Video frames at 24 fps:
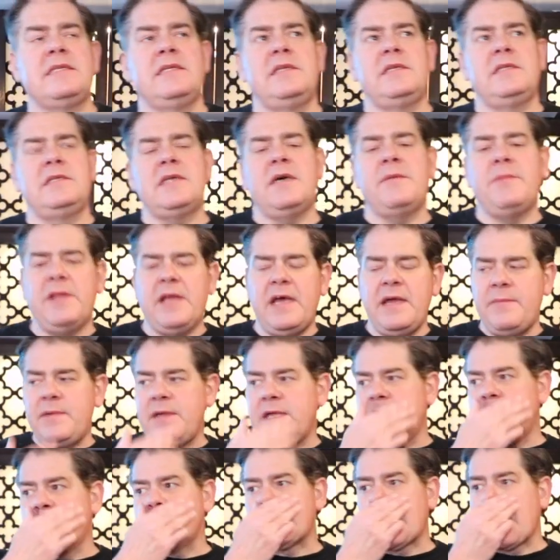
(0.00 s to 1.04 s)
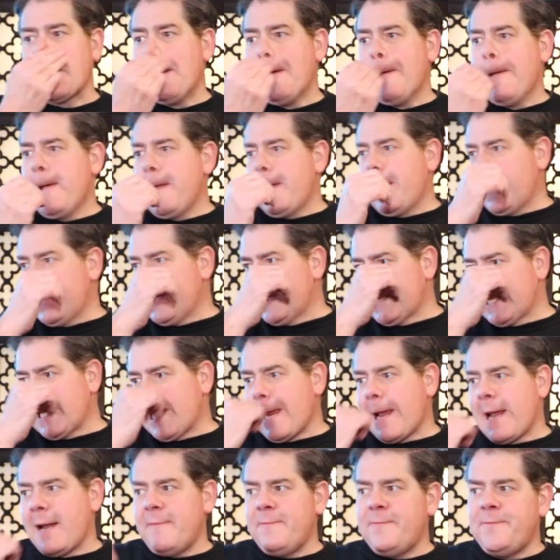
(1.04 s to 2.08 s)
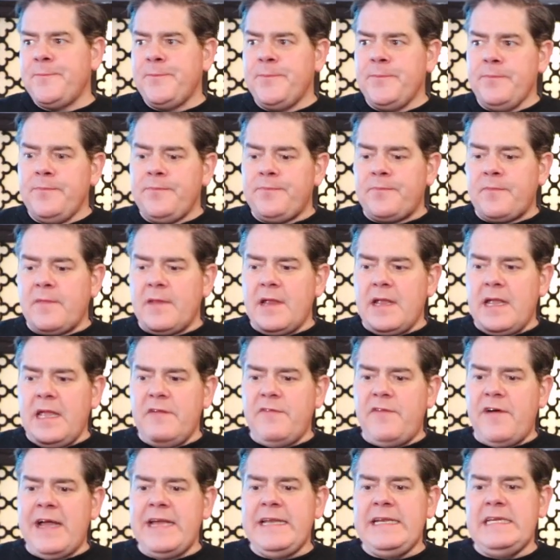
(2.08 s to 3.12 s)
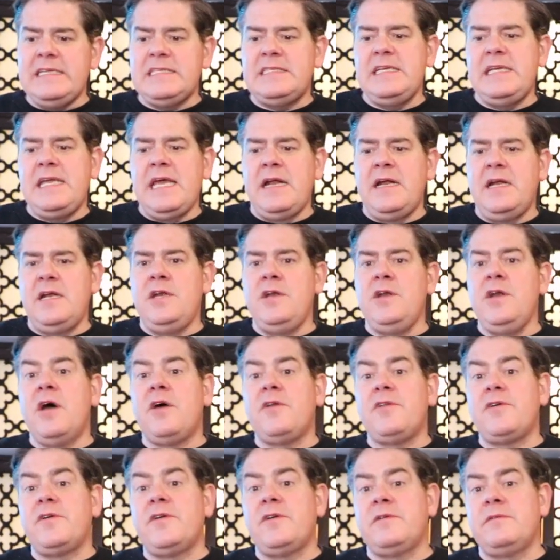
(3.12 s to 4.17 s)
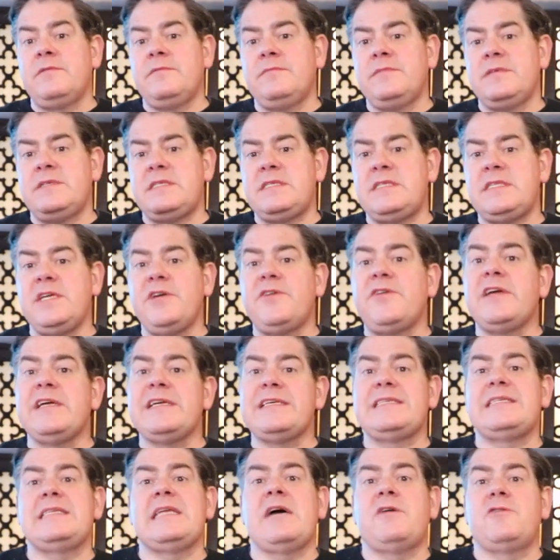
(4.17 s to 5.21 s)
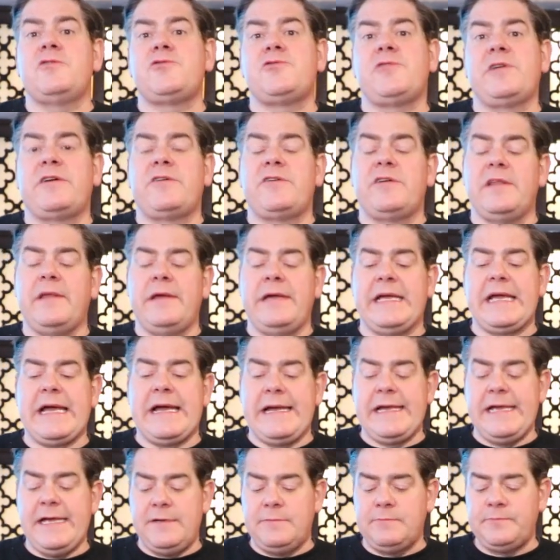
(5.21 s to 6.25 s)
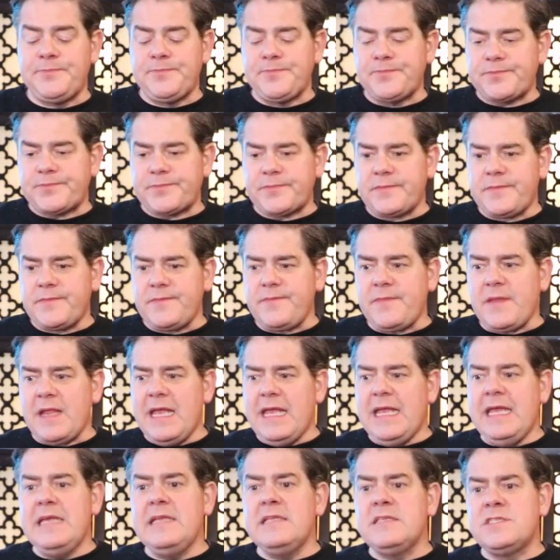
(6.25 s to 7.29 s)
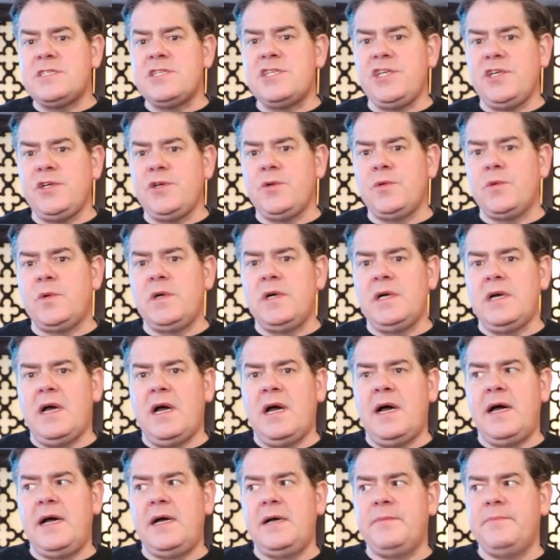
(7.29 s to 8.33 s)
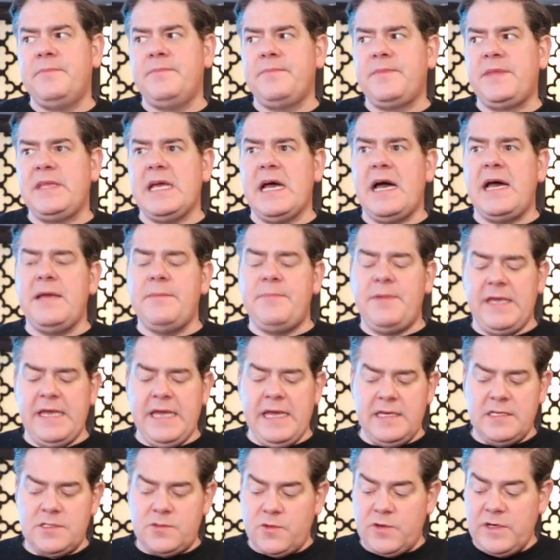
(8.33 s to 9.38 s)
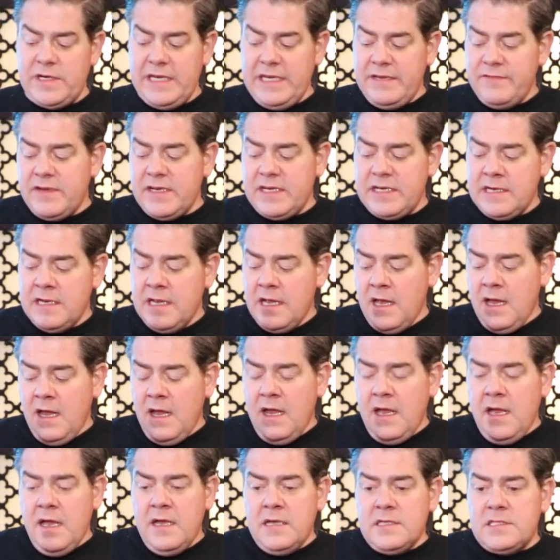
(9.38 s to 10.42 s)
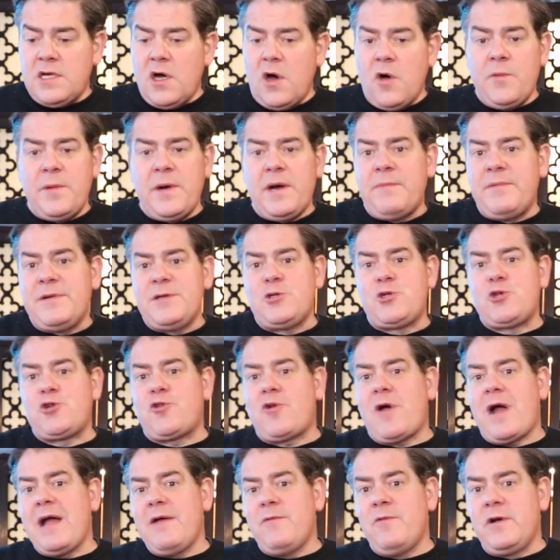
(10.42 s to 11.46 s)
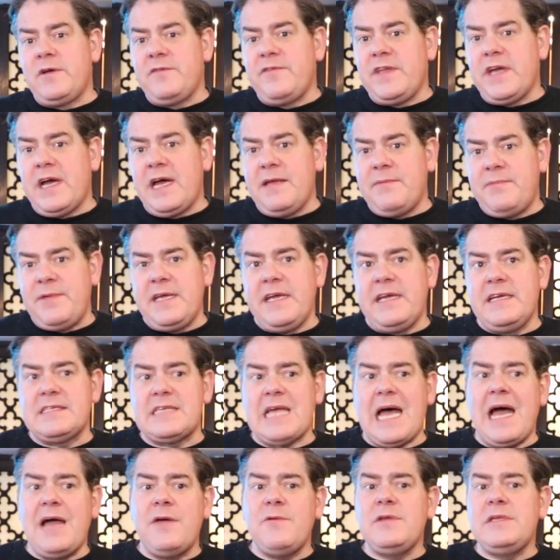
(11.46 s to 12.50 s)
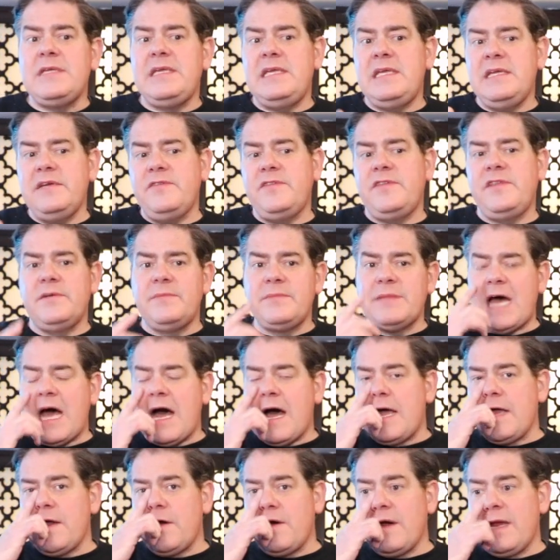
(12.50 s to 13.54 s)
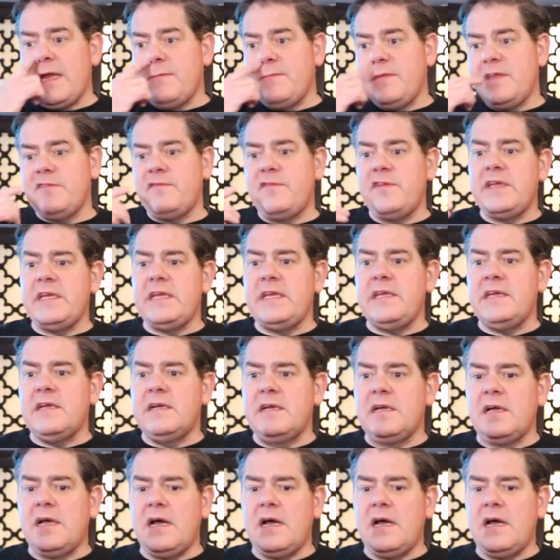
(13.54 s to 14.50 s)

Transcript: and the double IPAs is that if I need to get another serious stout drinker like I am into the IPAs, or even to open up and try one of the IPAs, I would give them the higher ABV